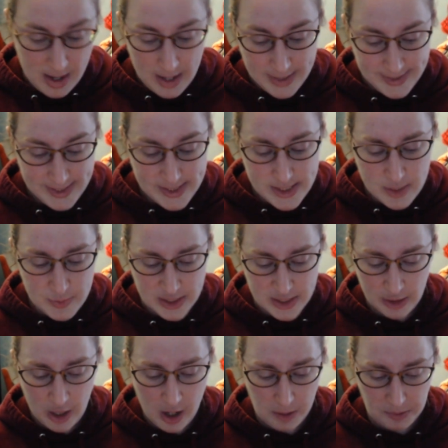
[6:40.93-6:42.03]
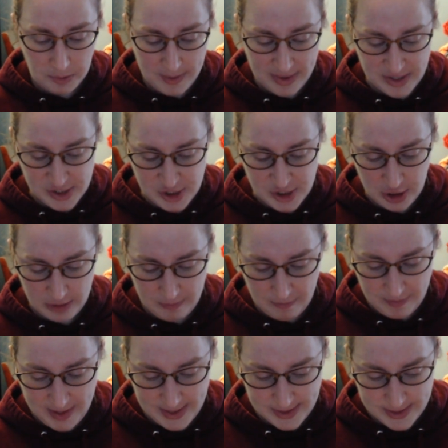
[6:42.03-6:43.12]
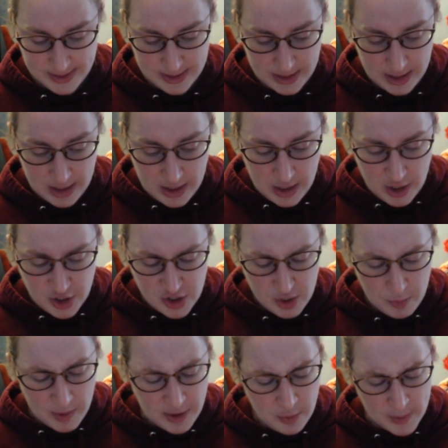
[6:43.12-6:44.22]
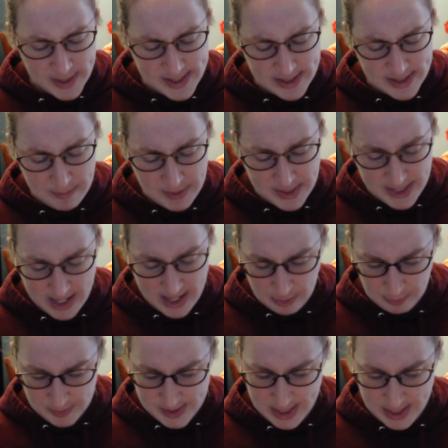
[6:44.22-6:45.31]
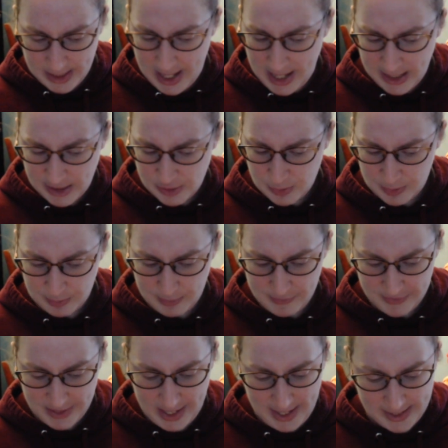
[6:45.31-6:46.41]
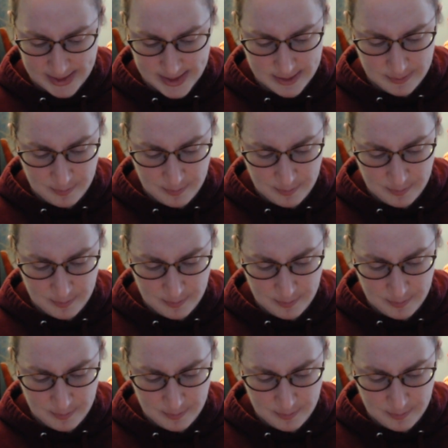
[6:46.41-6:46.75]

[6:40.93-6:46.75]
Nancy was alarmed by this turn of events. She wondered why Stumpy Dowd was not heading toward River Heights.